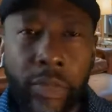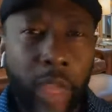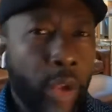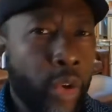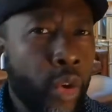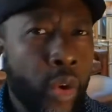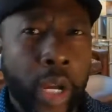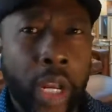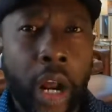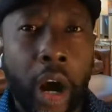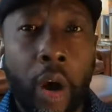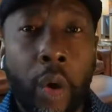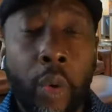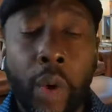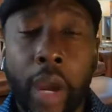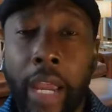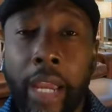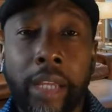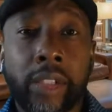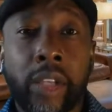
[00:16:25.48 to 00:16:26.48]
you can
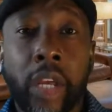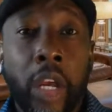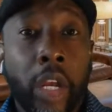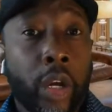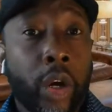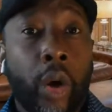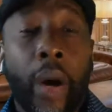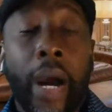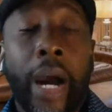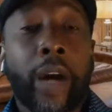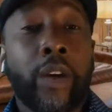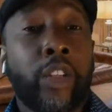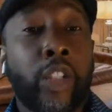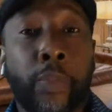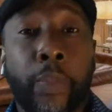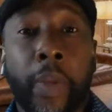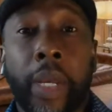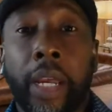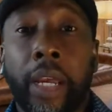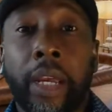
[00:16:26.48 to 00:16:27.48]
always go out and
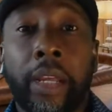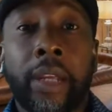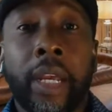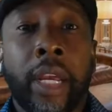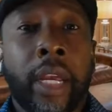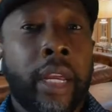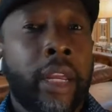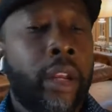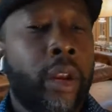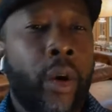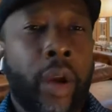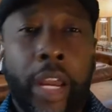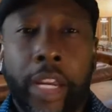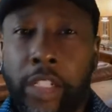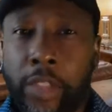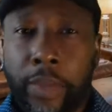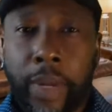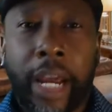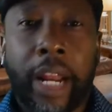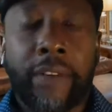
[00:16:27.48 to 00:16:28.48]
spend, X
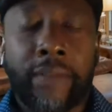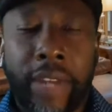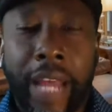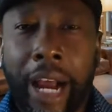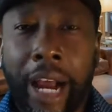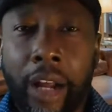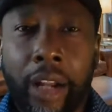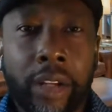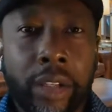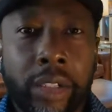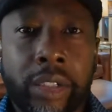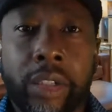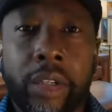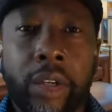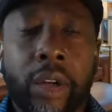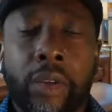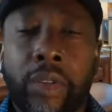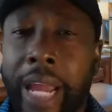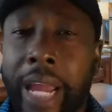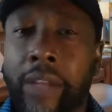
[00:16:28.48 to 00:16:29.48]
amount of dollars,
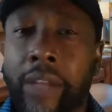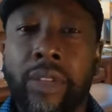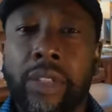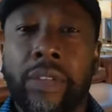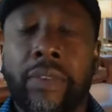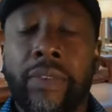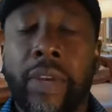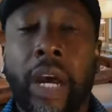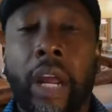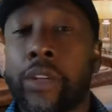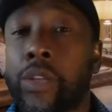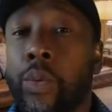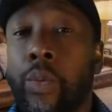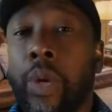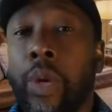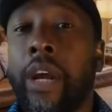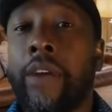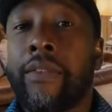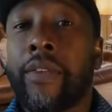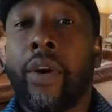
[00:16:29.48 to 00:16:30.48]
thousands of dollars or
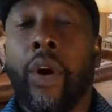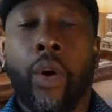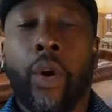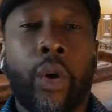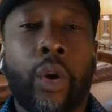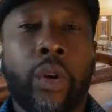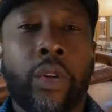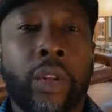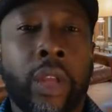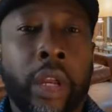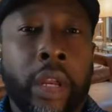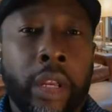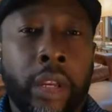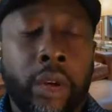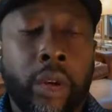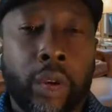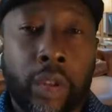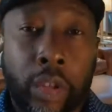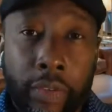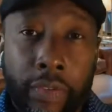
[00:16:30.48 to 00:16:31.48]
whatever on, your
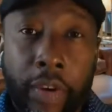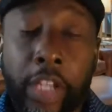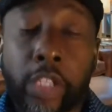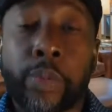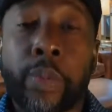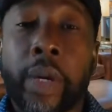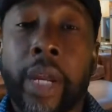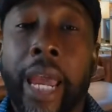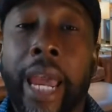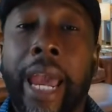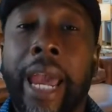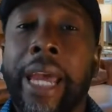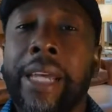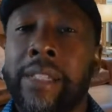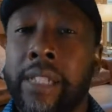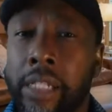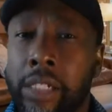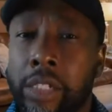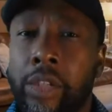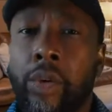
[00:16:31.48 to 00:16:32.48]
Facebook ads,
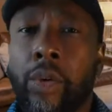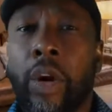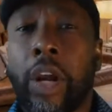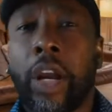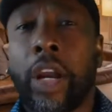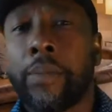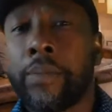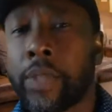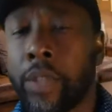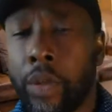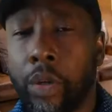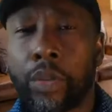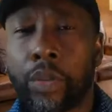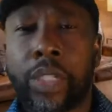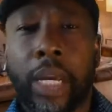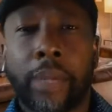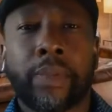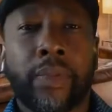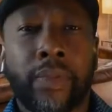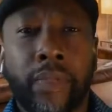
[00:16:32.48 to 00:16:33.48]
Instagrams, those
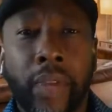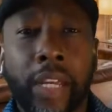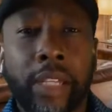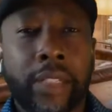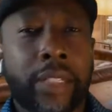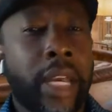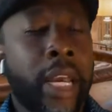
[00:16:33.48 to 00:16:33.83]
types of things.